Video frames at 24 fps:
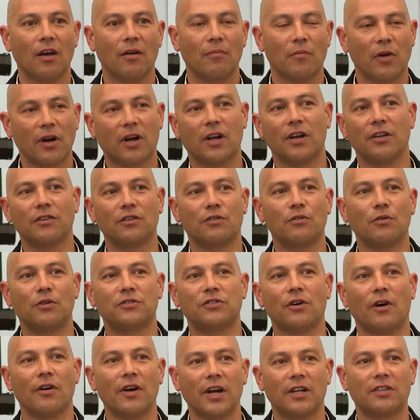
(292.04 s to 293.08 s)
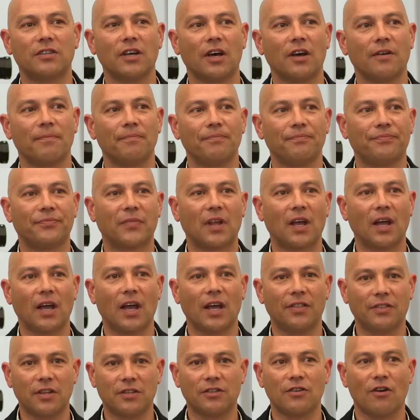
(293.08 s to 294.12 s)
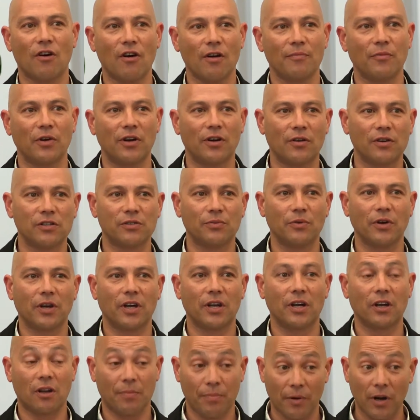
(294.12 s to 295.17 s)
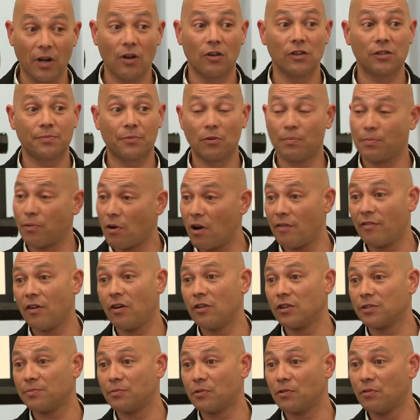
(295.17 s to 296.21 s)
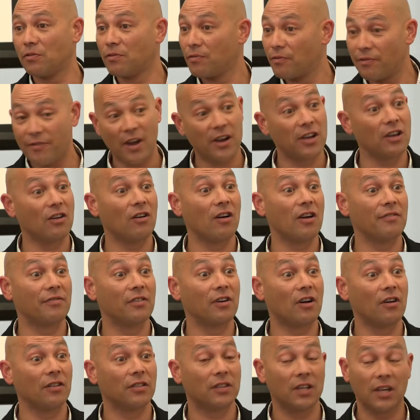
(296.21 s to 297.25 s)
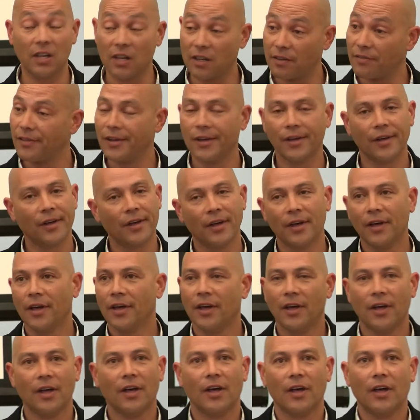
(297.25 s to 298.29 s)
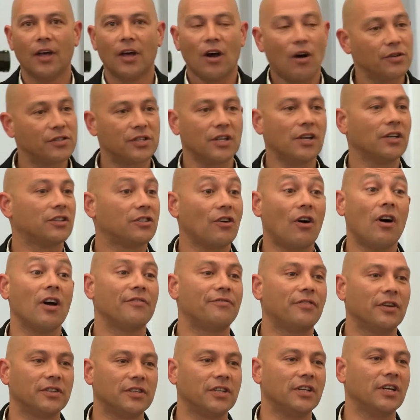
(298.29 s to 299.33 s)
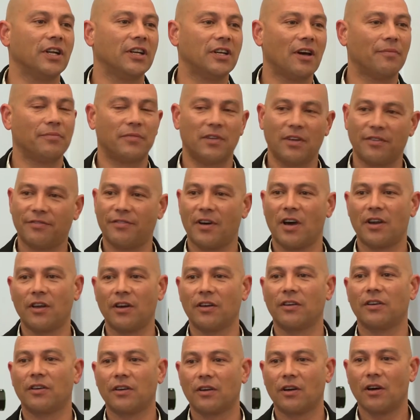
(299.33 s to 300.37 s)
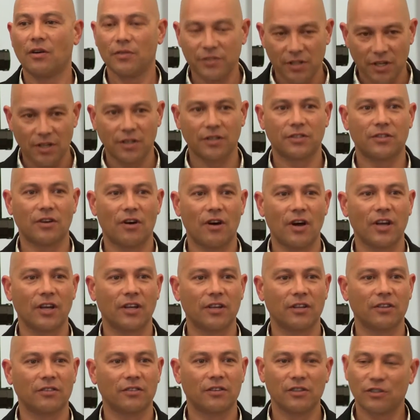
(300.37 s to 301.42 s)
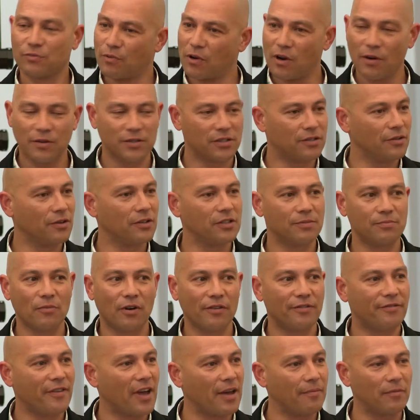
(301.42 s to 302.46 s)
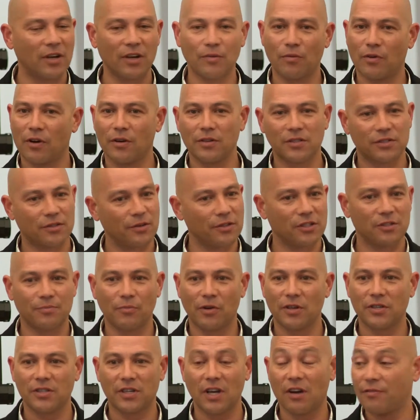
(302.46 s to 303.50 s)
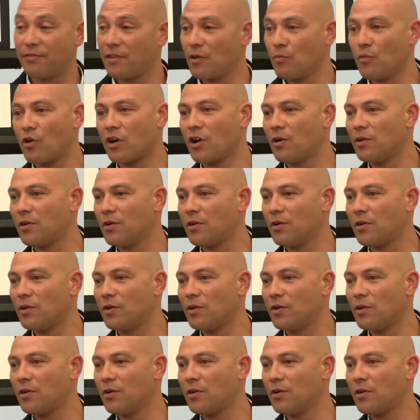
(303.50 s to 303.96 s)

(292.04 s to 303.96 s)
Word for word: My clinical director at the time when I was working at Capri Hospital, private hospital, funny I even got there. I was going to die if I didn't end up there, whānau. I was going to die. Just what I was doing to my family, what I was doing to myself, and what